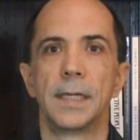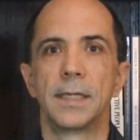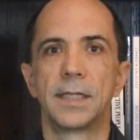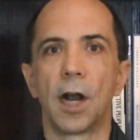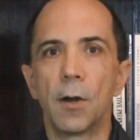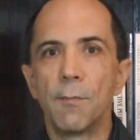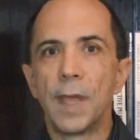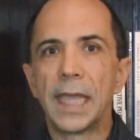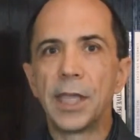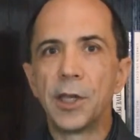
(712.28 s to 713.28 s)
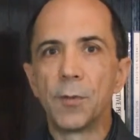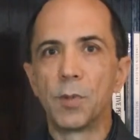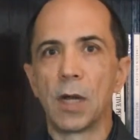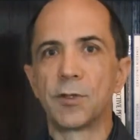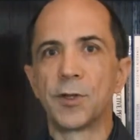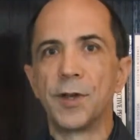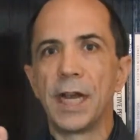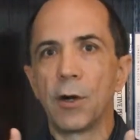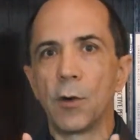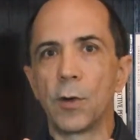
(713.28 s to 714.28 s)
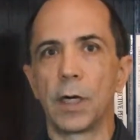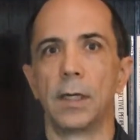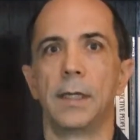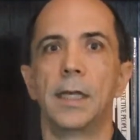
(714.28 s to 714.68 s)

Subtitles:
start making your browser narrower.